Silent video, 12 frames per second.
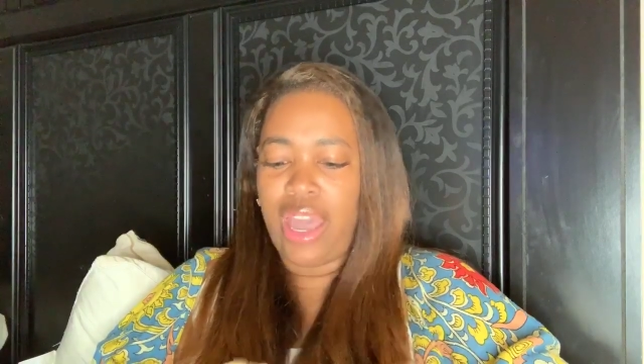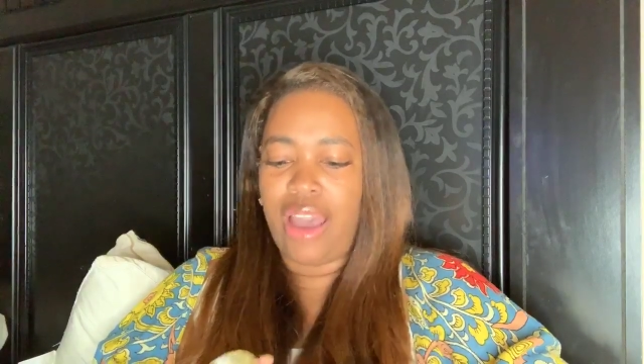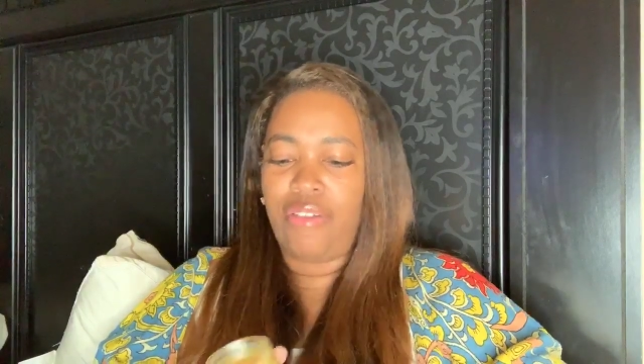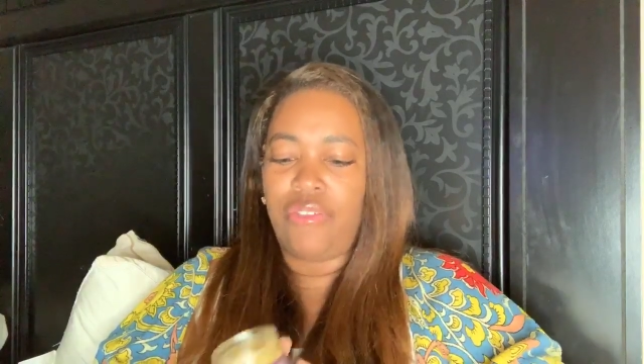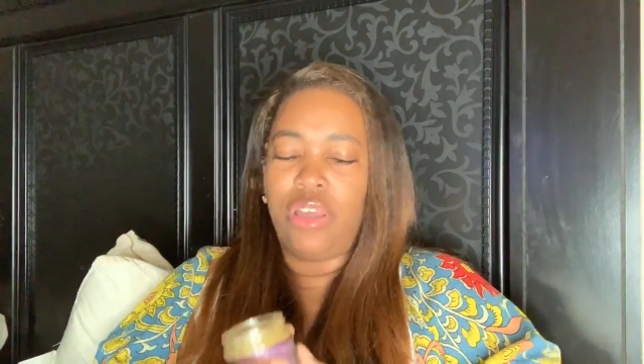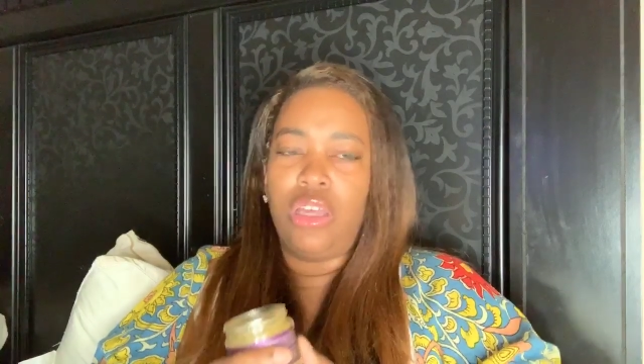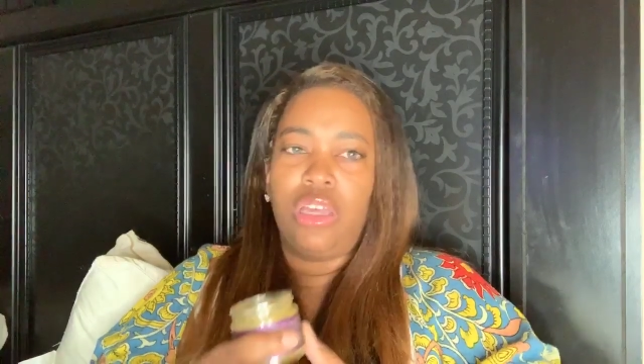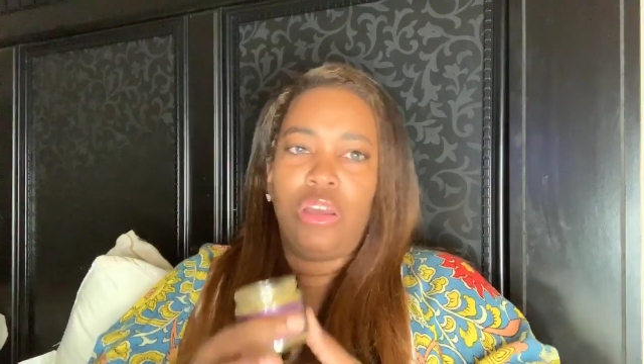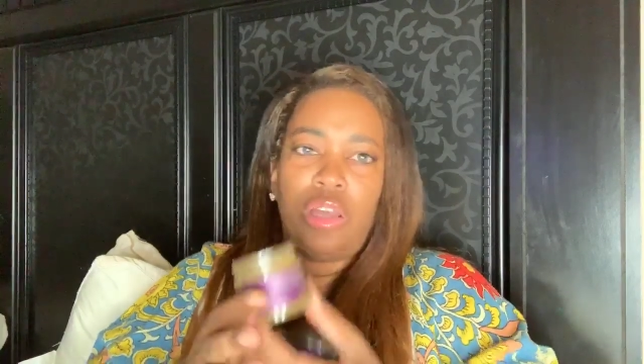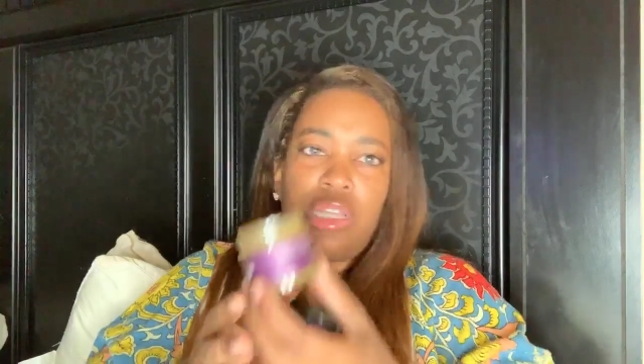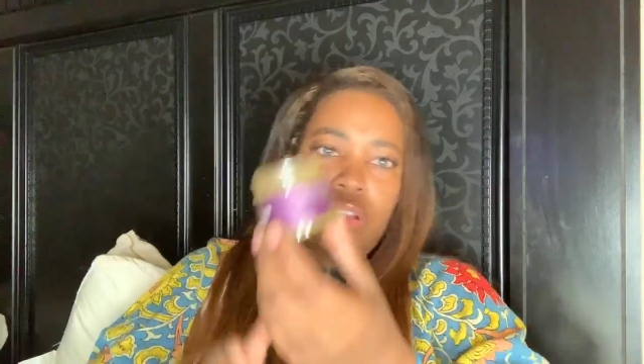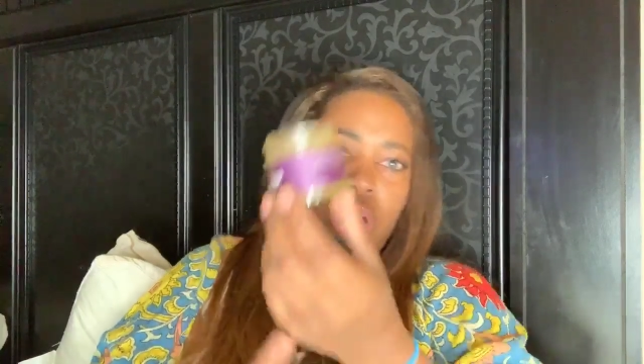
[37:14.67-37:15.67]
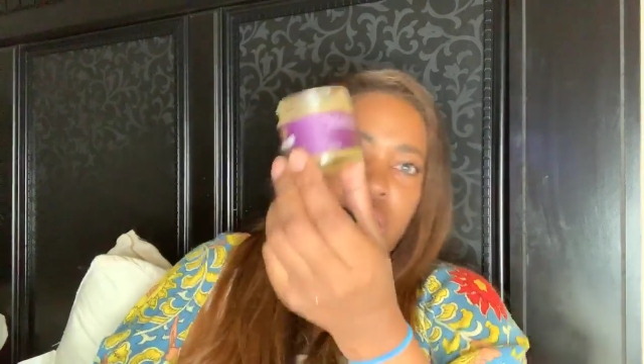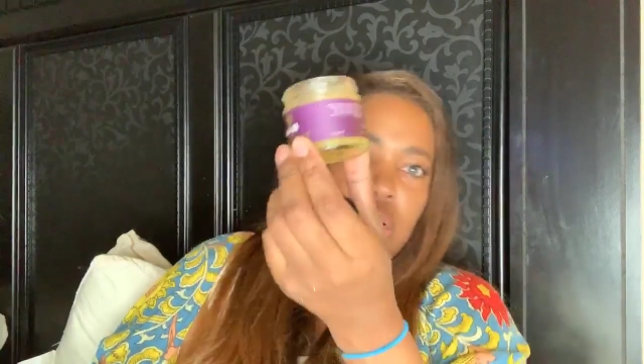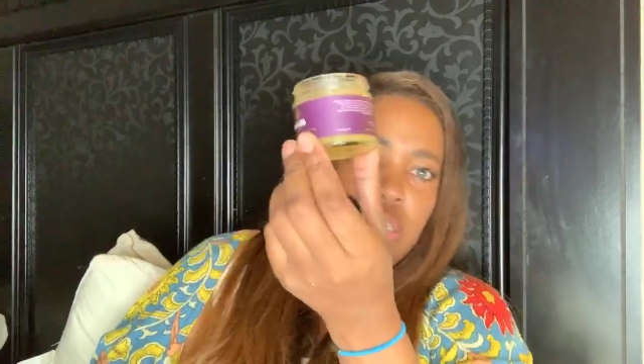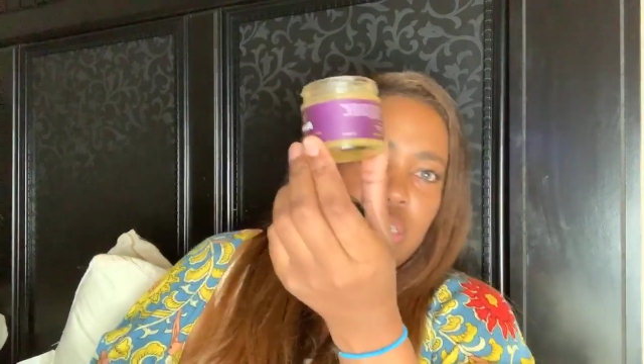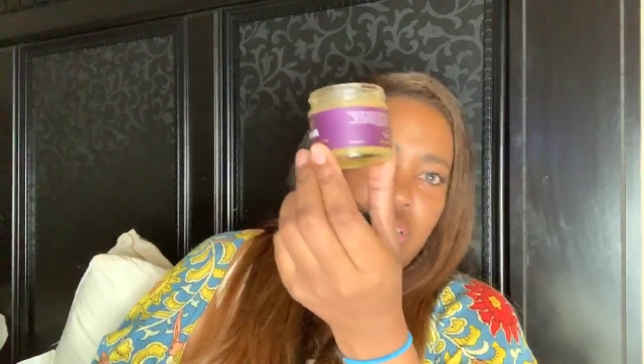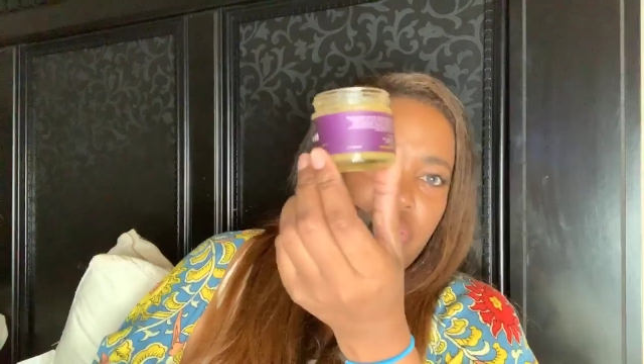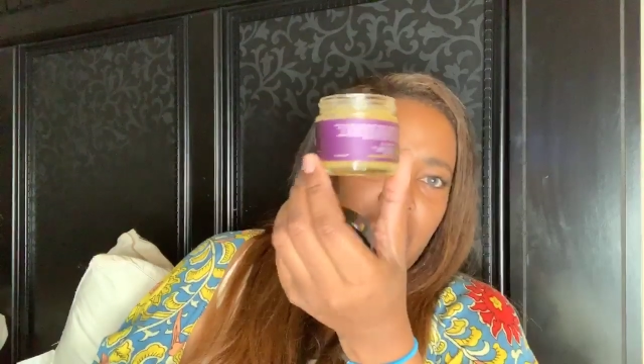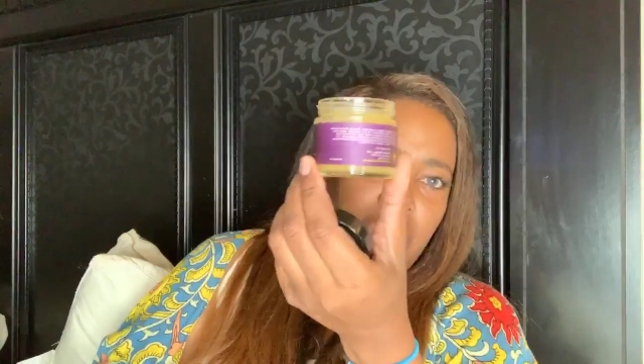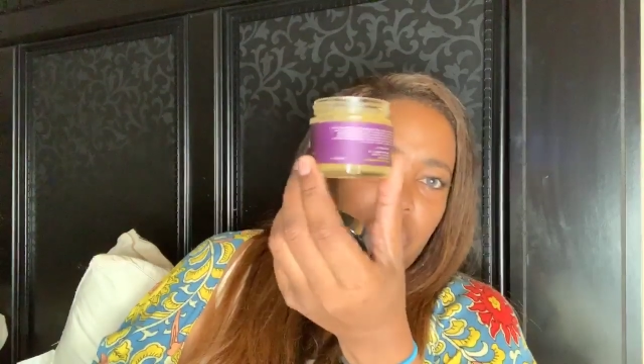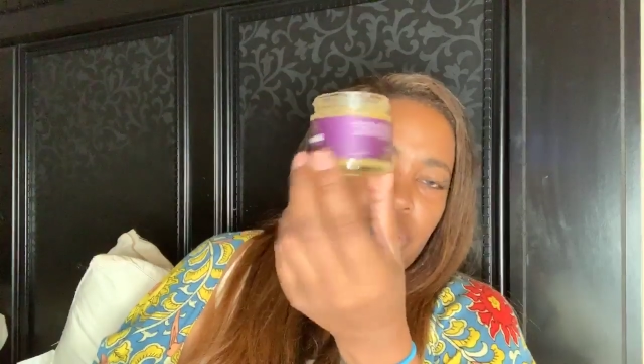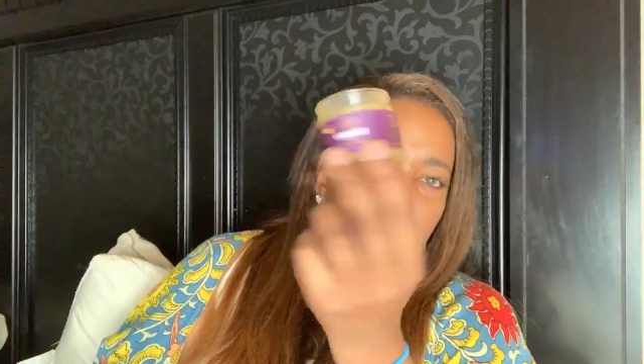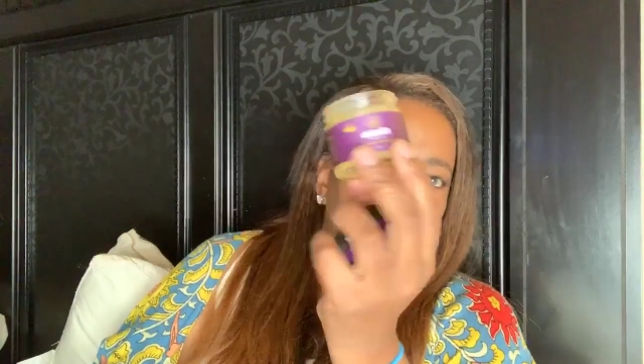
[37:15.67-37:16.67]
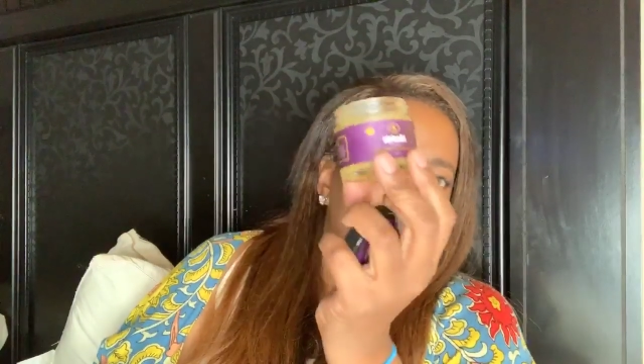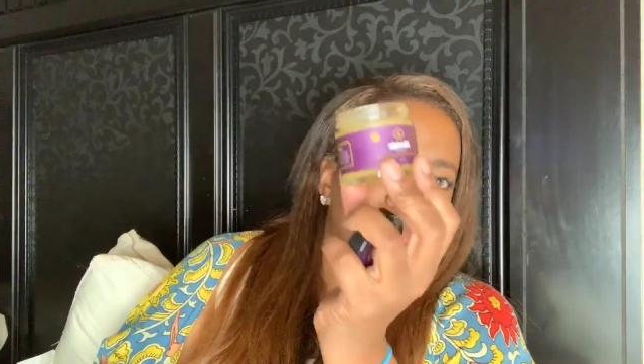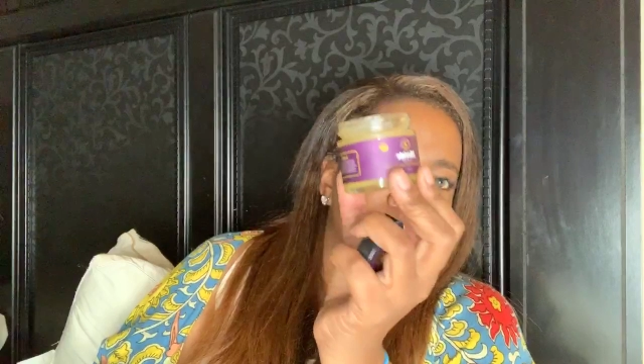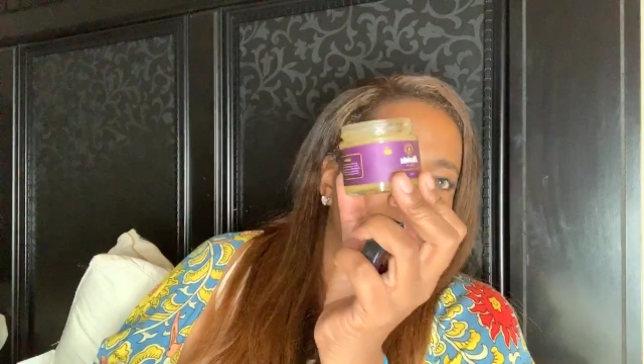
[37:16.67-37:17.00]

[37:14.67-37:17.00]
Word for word: have it's called an Alleviate cream.